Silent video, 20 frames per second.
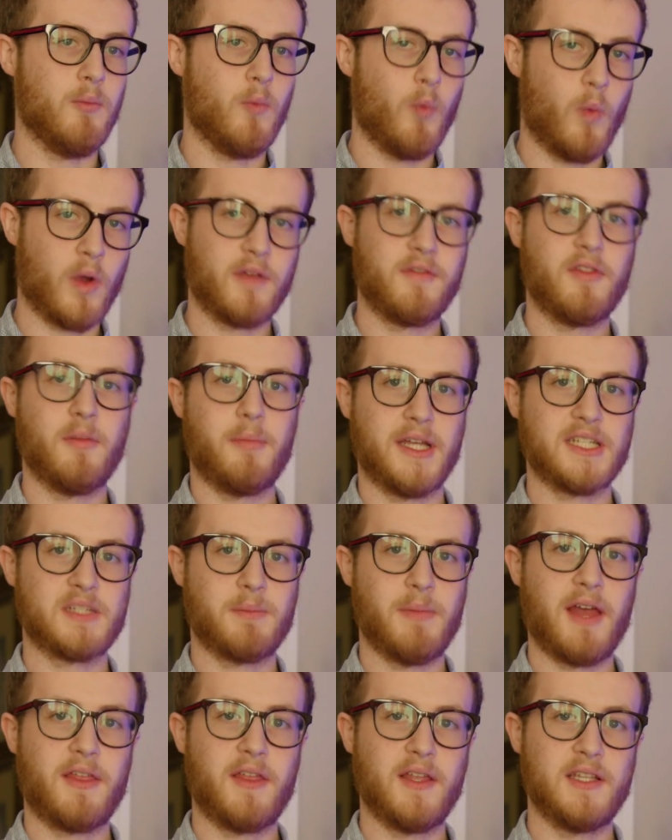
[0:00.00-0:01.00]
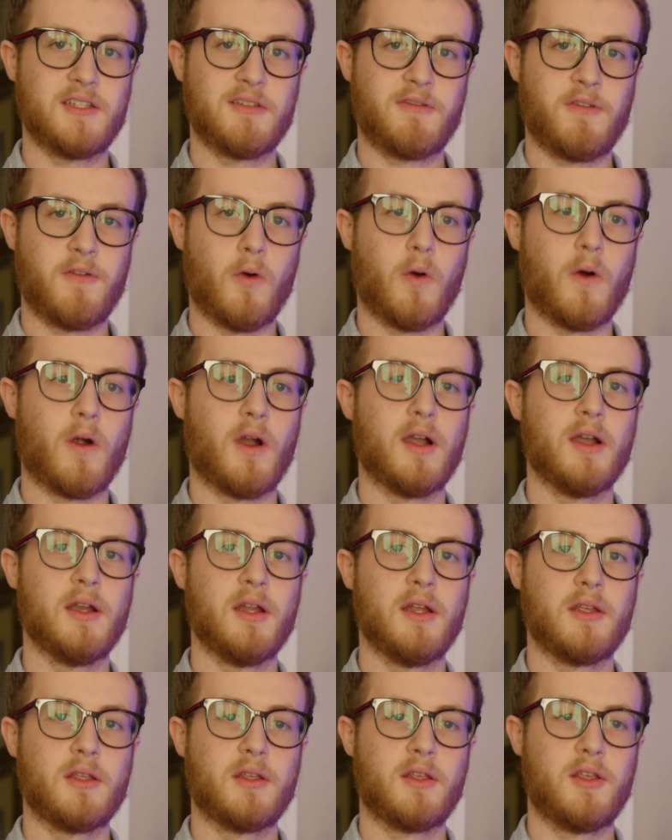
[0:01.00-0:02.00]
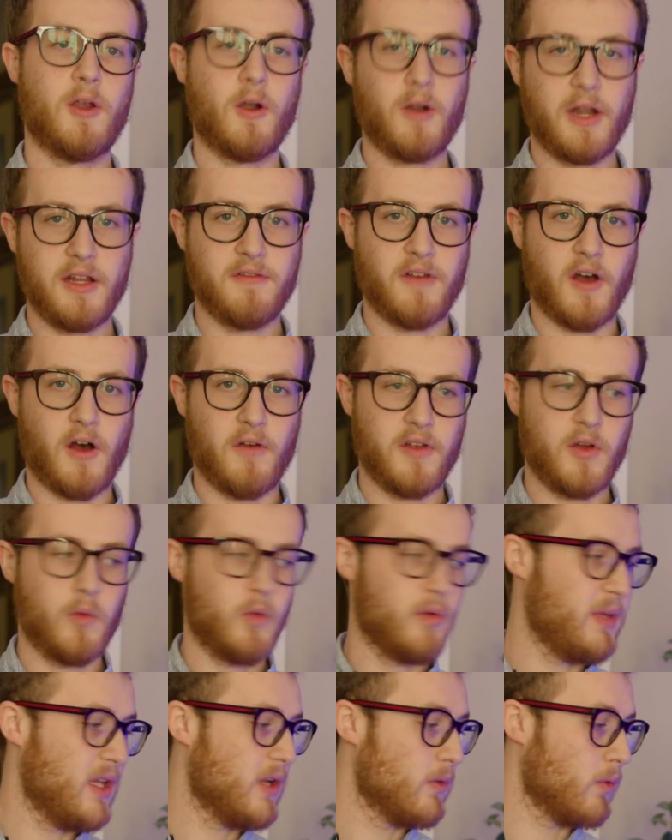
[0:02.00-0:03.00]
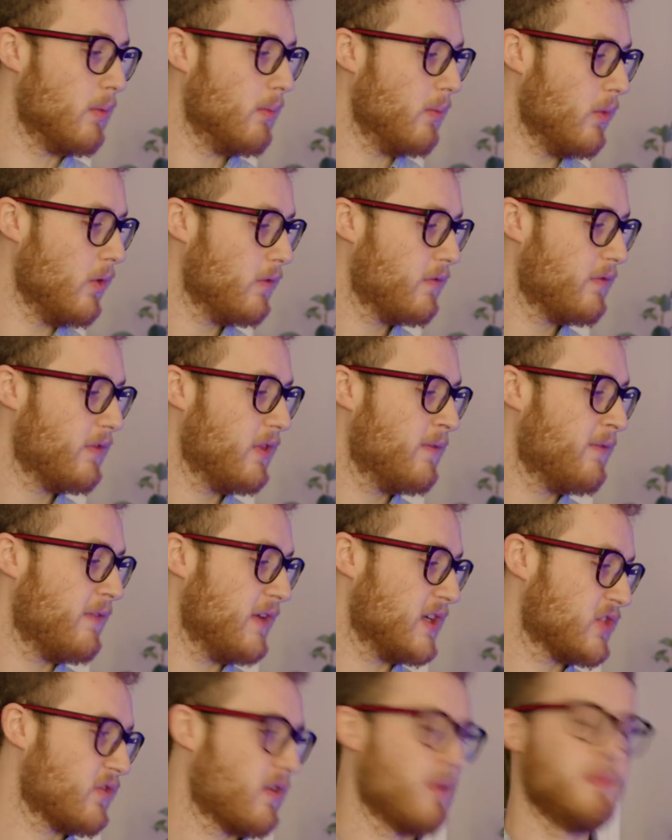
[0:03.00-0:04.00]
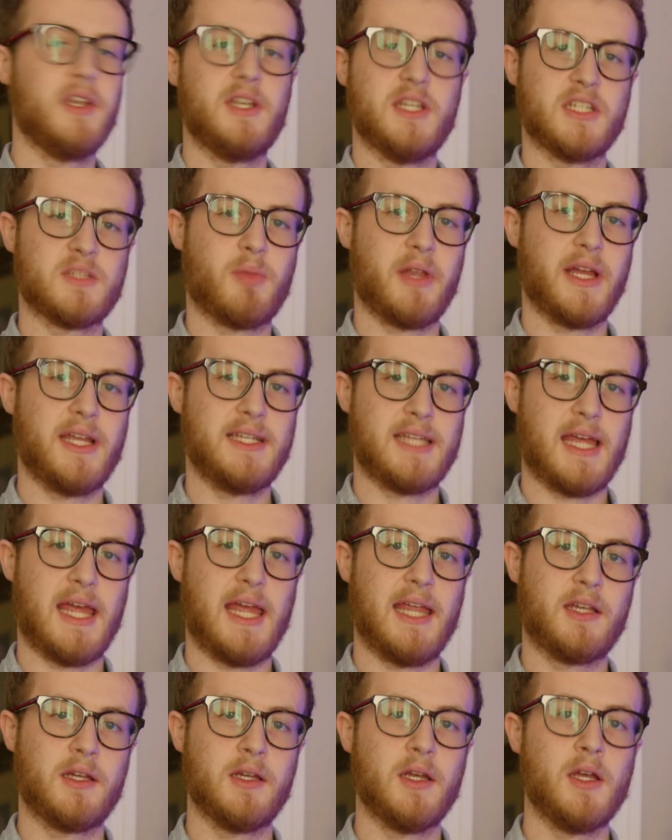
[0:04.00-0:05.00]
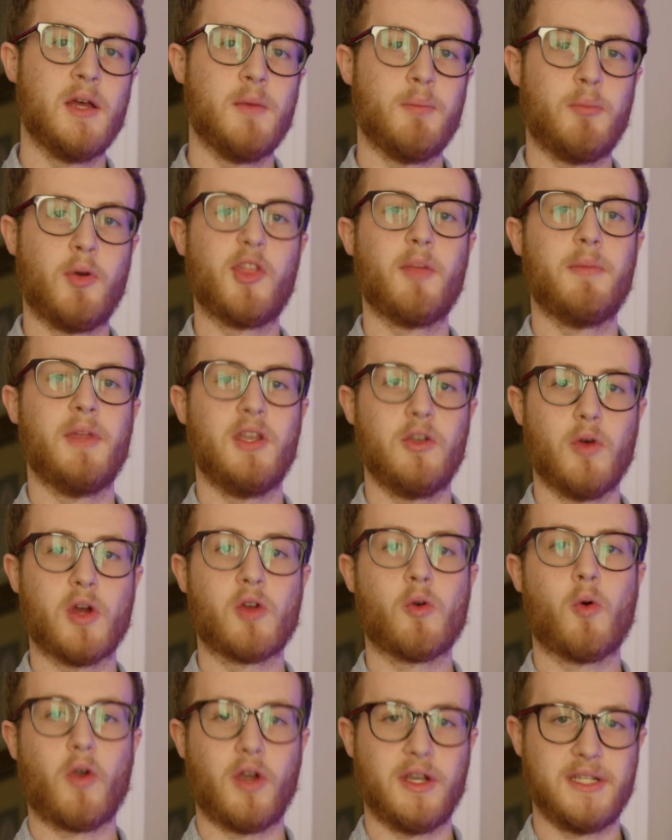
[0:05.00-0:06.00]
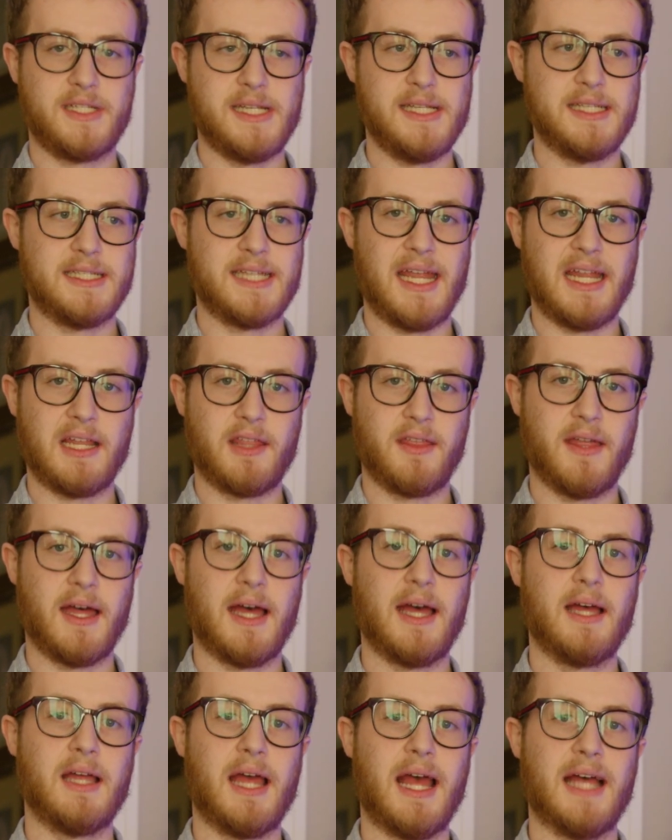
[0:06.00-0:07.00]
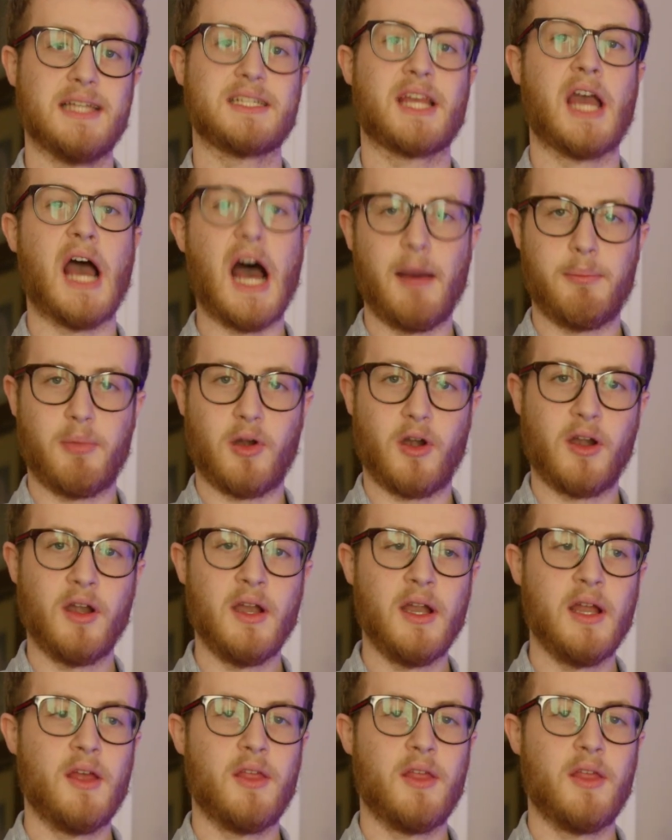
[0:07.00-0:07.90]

One of the best methods for curing velvet would be to remove the fish from the display tank, put them into a quarantine tank that has copper.